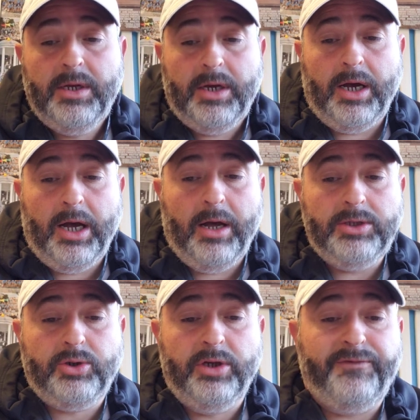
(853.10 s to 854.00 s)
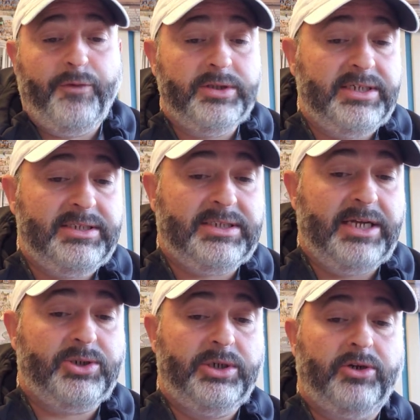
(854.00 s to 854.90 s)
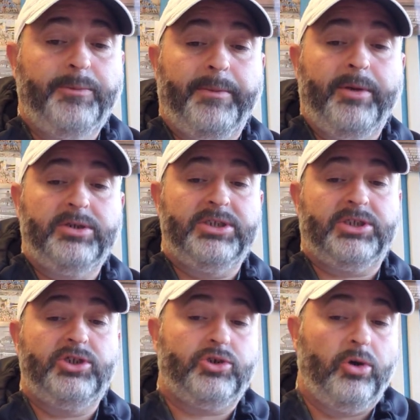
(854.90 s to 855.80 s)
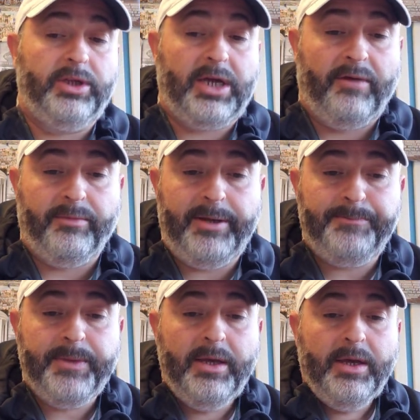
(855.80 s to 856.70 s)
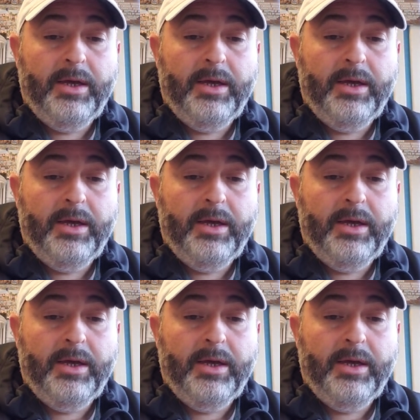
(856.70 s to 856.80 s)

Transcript: During the 14th century, a group of merchants controlled the government.